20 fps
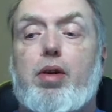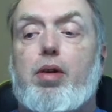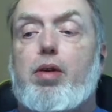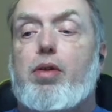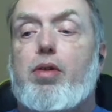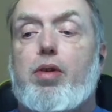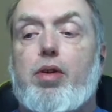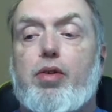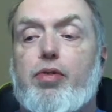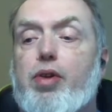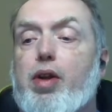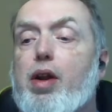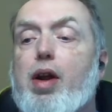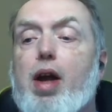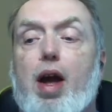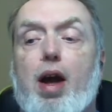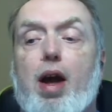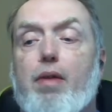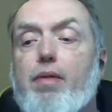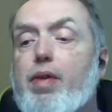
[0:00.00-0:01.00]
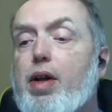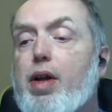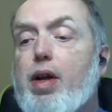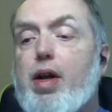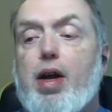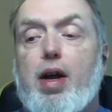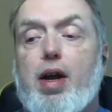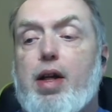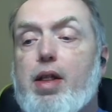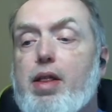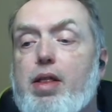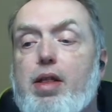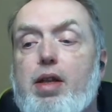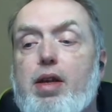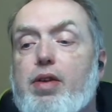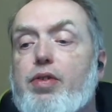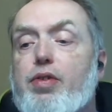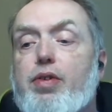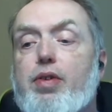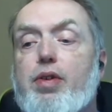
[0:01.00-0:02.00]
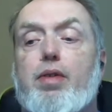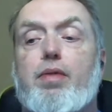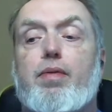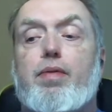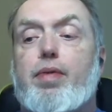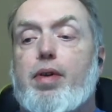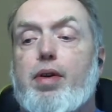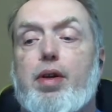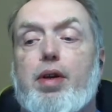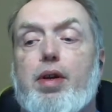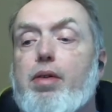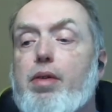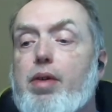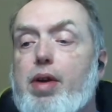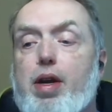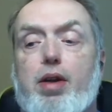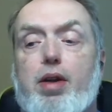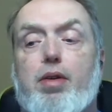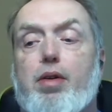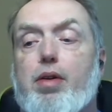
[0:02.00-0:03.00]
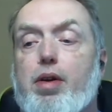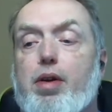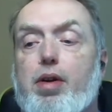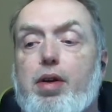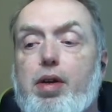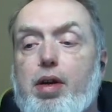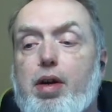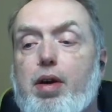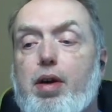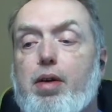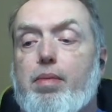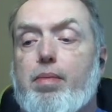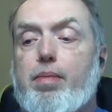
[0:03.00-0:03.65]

You just can have this in front of you and you're good to go.